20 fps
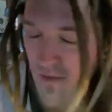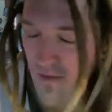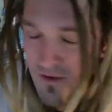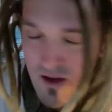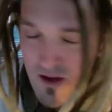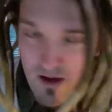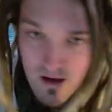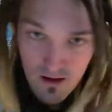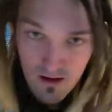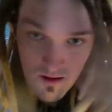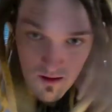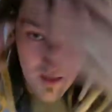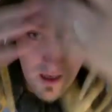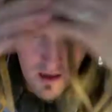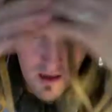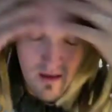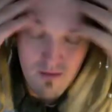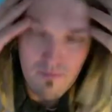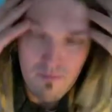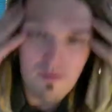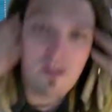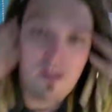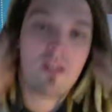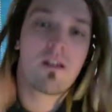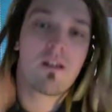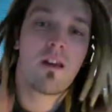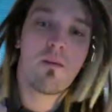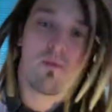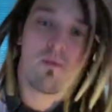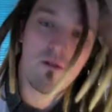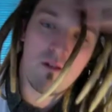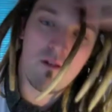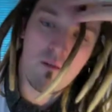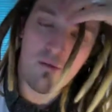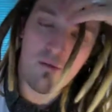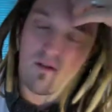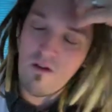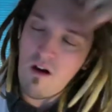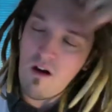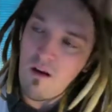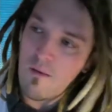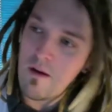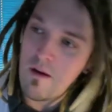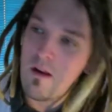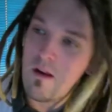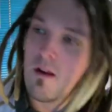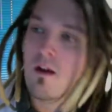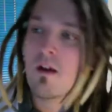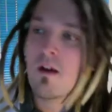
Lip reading: the 2 years. Please keep on subscribing.